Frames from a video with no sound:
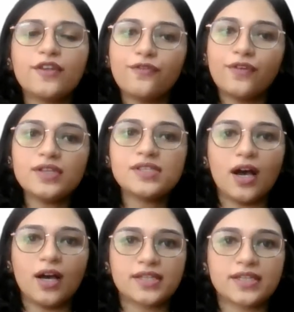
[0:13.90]
The first
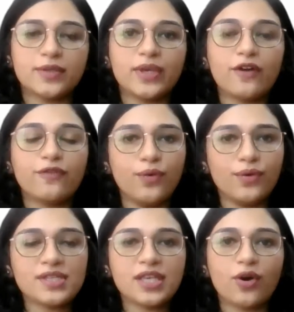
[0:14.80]
article we are
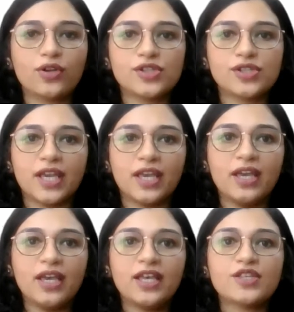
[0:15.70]
focusing on today
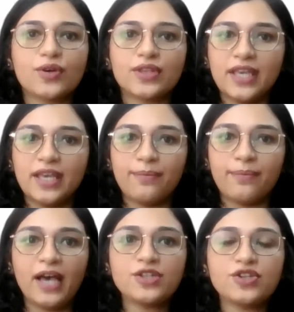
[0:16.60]
is on the
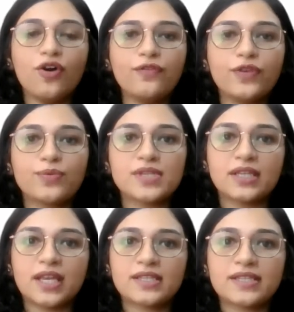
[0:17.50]
impact of
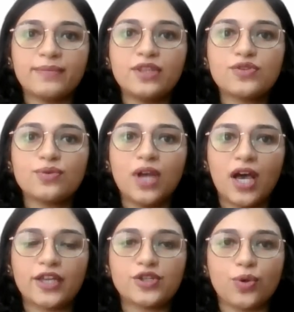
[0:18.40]
using dexamethasone
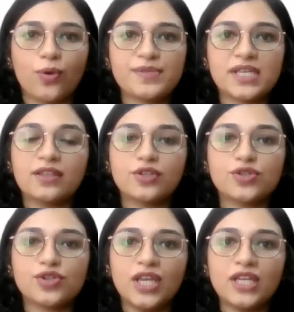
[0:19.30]
eye drops in
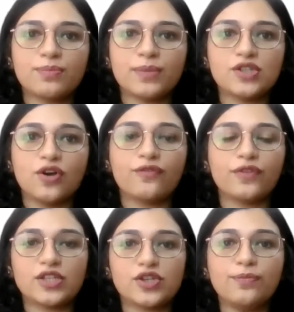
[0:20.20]
the treatment of
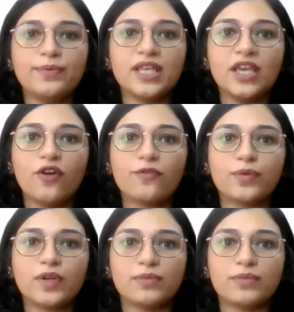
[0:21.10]
retinopathy of